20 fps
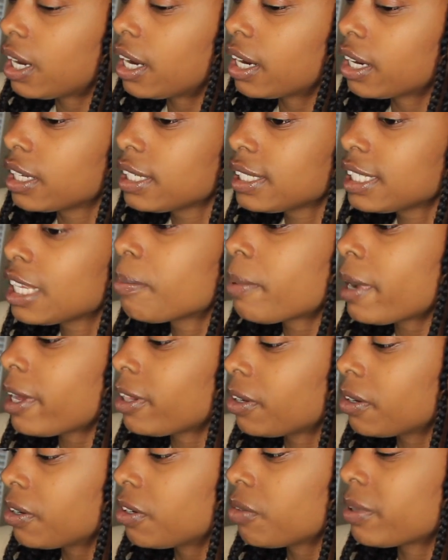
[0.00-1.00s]
a good tip I
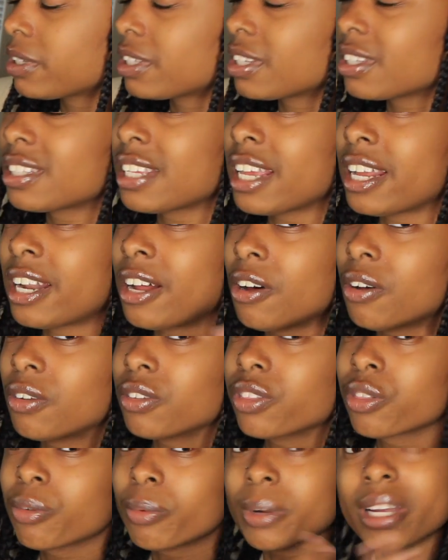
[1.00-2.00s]
learned was to set
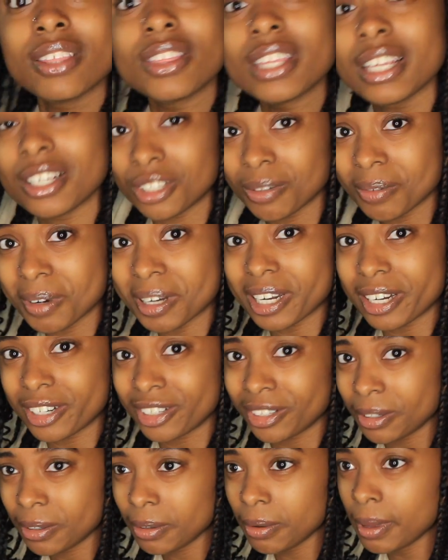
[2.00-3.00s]
out 3 things you want to
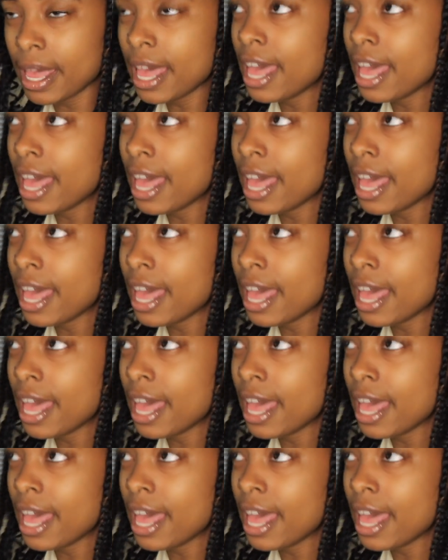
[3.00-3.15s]
do